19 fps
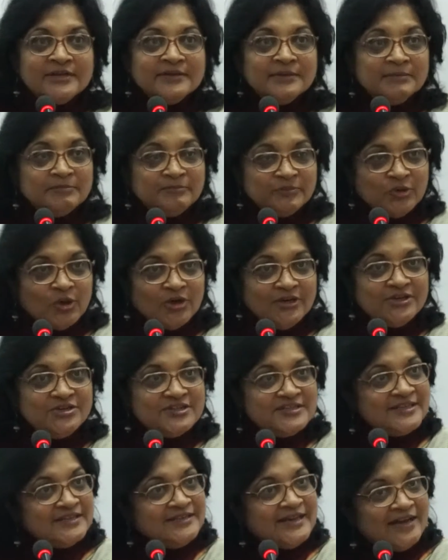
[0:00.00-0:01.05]
all
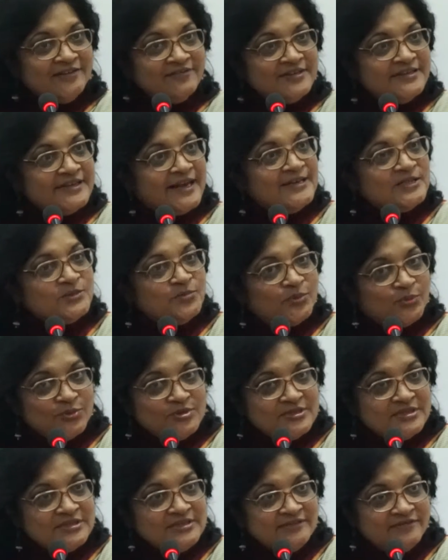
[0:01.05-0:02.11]
the colleges that
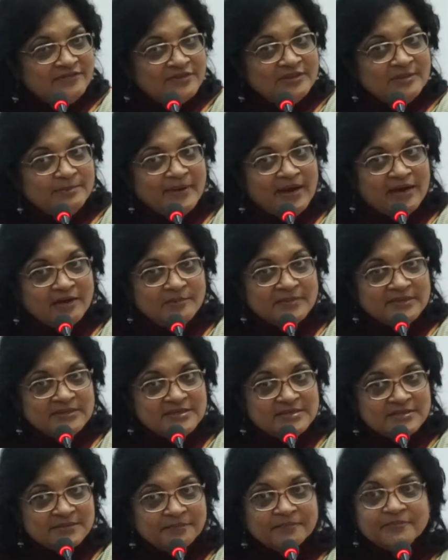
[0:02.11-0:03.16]
advertised posts in different
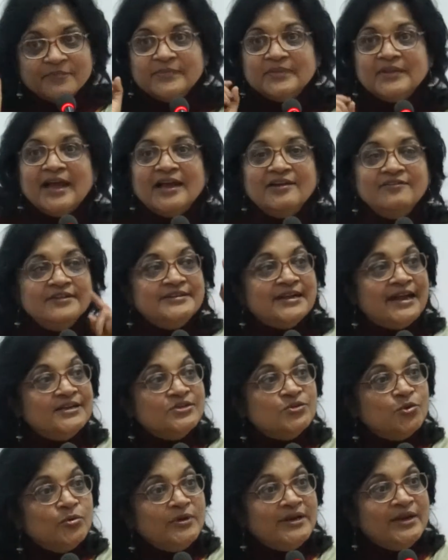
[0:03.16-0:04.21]
departments
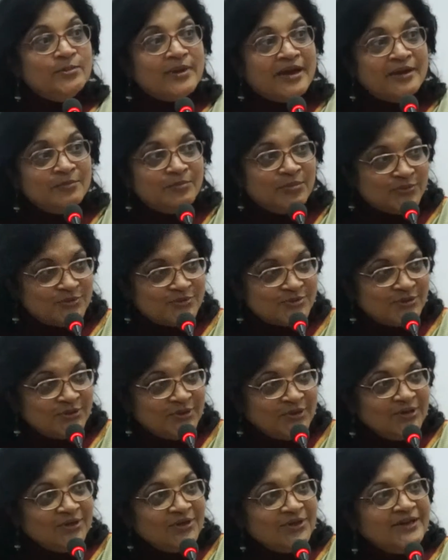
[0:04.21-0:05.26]
advertised only
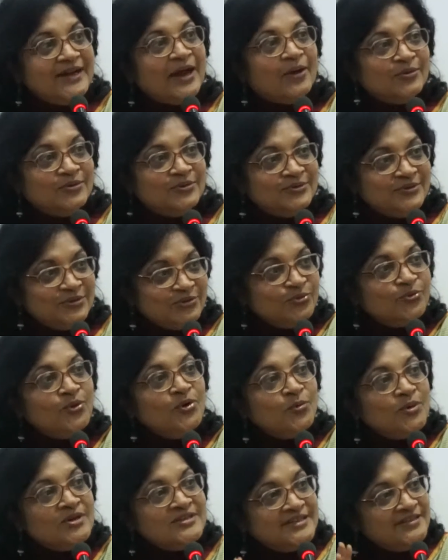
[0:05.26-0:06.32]
1 post.
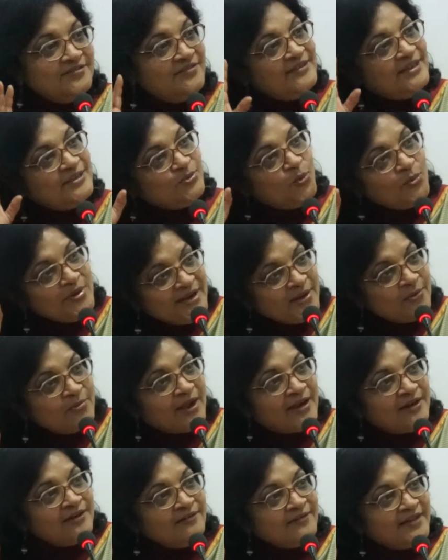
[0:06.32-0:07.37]
Now, the rule was that if
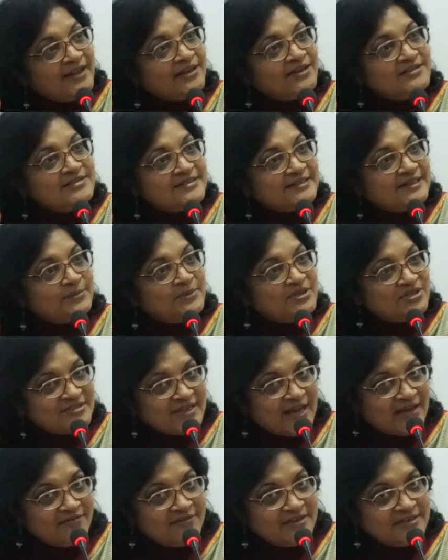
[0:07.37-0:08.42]
there's only 1
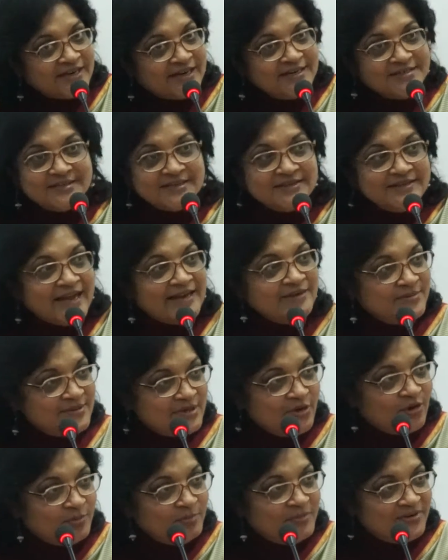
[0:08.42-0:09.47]
vacancy which is
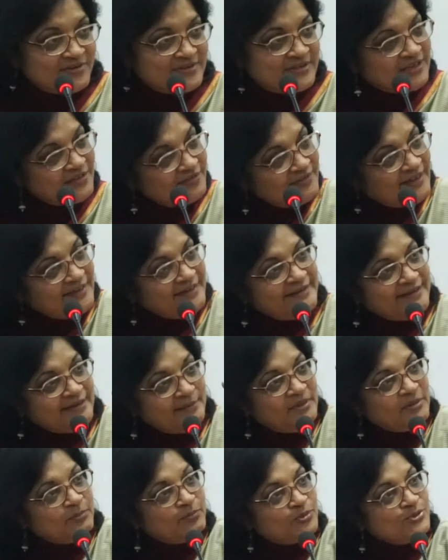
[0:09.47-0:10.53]
advertised, then that will not be
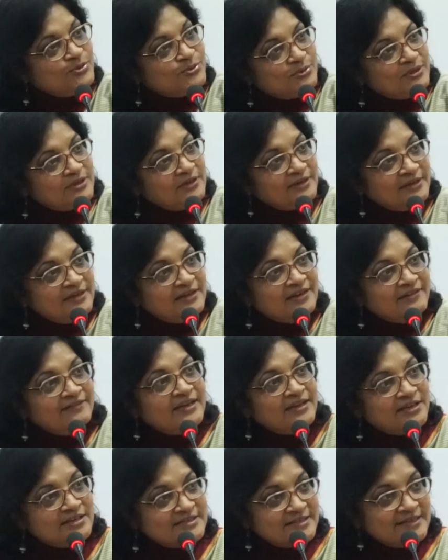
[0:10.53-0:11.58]
reserved, then it will be put to
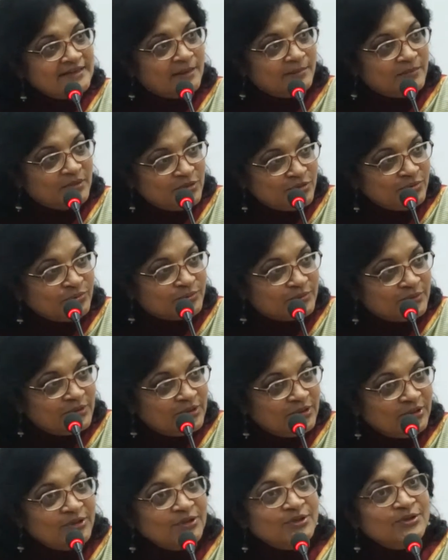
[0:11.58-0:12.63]
the vacancy
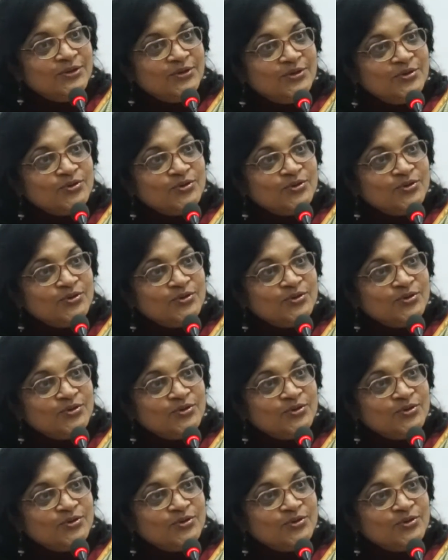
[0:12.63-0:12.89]
number 2.